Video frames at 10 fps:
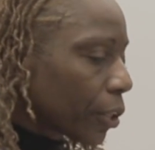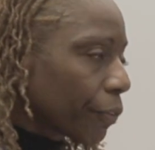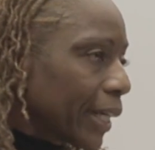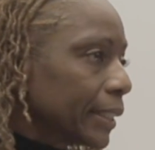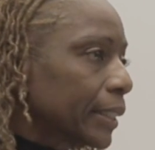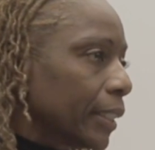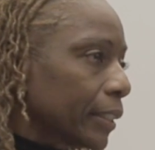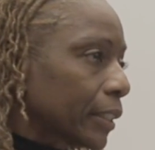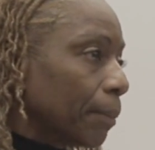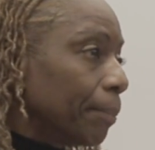threatens
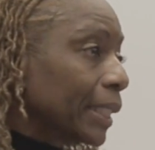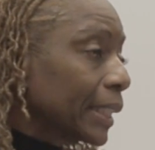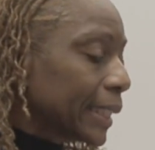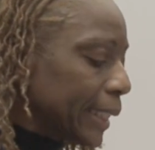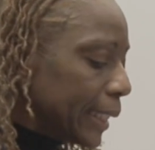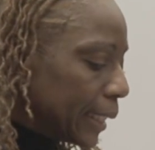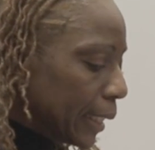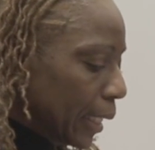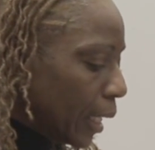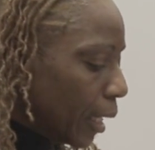the stability
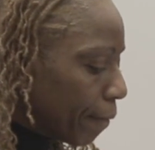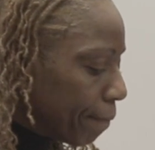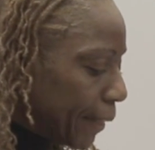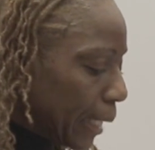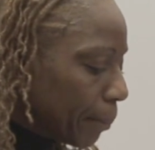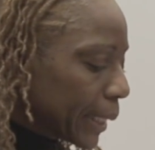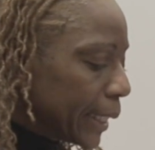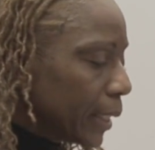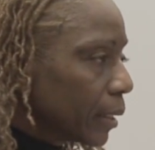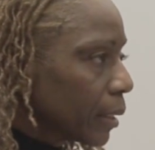of
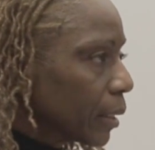family,